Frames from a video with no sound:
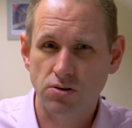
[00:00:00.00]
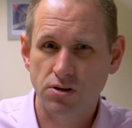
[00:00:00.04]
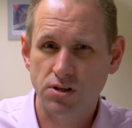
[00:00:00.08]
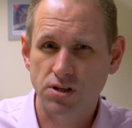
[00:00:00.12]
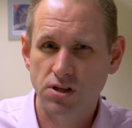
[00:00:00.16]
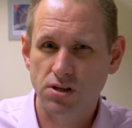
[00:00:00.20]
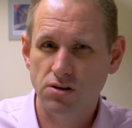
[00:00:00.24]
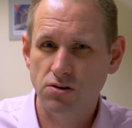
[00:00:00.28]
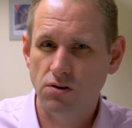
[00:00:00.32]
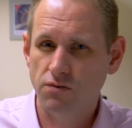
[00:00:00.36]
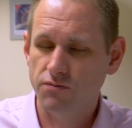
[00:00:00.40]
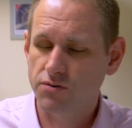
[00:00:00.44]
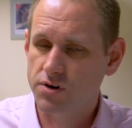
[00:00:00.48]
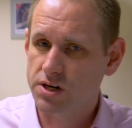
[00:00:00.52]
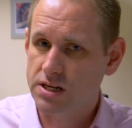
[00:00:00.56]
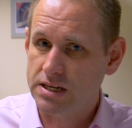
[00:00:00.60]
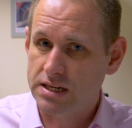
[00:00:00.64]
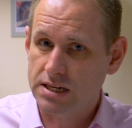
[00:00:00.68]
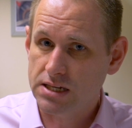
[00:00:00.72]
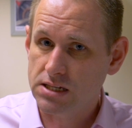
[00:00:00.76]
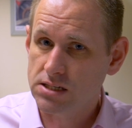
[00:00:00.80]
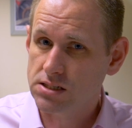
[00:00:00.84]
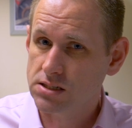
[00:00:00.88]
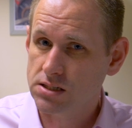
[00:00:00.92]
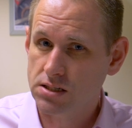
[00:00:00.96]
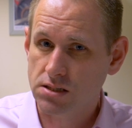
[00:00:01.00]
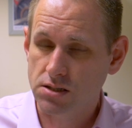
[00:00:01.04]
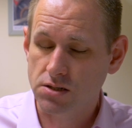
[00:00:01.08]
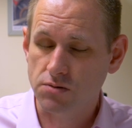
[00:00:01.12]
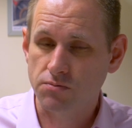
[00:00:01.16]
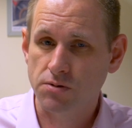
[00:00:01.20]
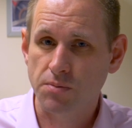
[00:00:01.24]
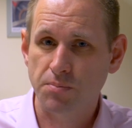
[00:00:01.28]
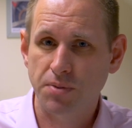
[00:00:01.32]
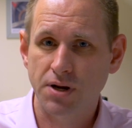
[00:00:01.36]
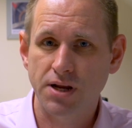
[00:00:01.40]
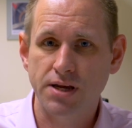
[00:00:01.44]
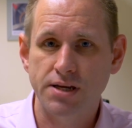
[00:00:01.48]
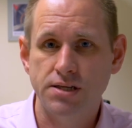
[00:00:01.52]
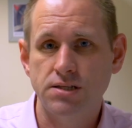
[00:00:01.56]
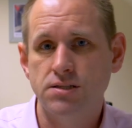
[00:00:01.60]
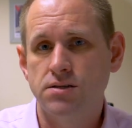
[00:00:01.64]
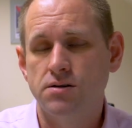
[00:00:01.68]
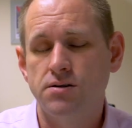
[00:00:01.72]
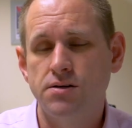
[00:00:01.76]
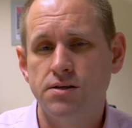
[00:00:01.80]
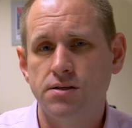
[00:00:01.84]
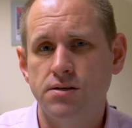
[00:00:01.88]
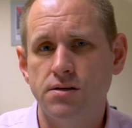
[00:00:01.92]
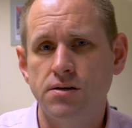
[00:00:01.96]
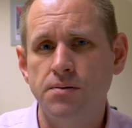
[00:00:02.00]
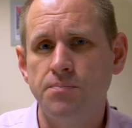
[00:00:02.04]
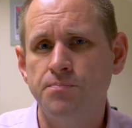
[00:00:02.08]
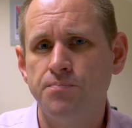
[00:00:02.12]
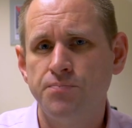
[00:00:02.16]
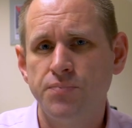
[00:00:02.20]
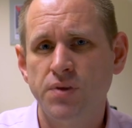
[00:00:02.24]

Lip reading: and they're not very easy to replace either.